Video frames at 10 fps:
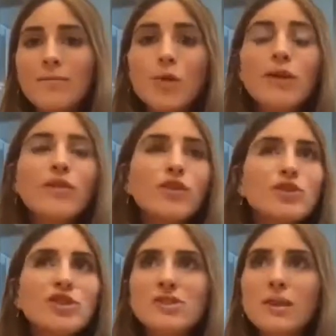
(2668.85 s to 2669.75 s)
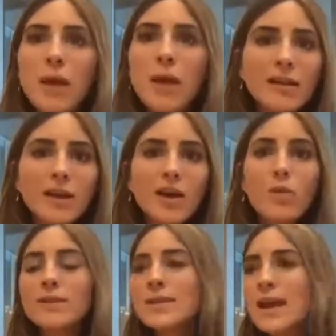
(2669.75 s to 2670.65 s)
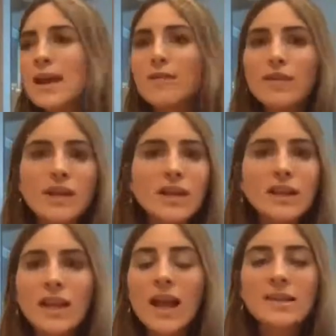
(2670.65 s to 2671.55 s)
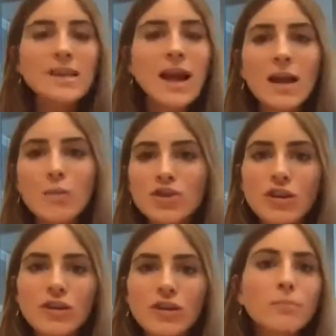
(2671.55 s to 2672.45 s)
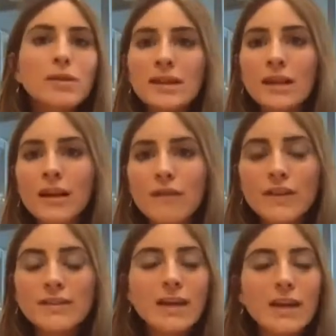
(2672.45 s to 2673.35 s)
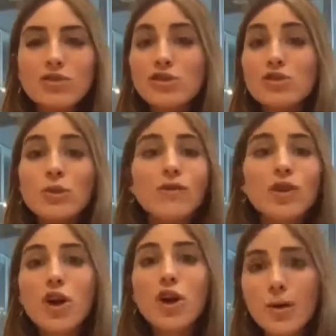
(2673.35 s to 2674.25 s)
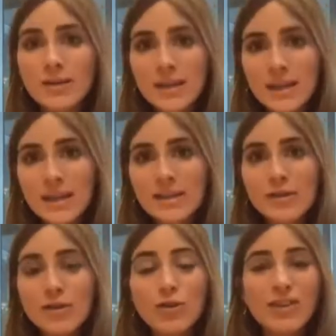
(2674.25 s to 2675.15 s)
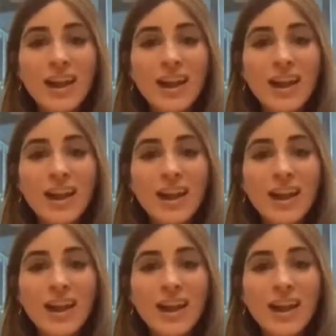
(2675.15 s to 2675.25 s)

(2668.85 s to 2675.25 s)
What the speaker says: or even you just did paleo one day and vegan the next day, which are completely conflicting, and you just don't even know what to eat. So you're